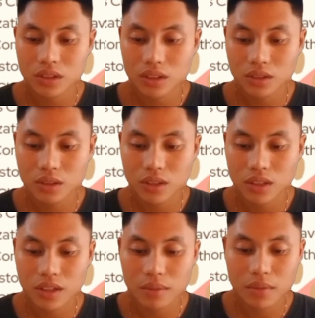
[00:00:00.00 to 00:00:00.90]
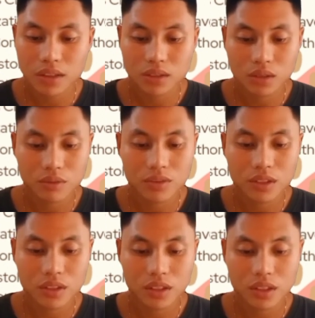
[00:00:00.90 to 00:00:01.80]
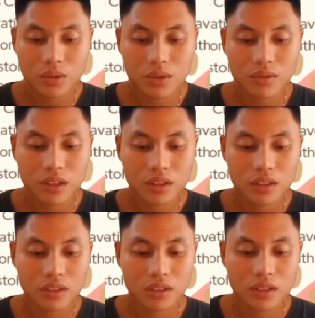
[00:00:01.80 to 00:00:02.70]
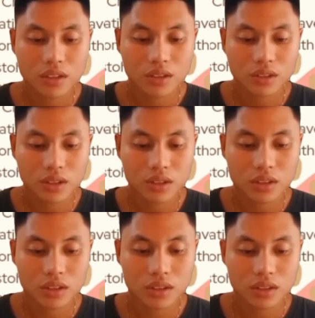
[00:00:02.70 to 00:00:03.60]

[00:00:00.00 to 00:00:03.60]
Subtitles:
and to hear a mass of their equivalent church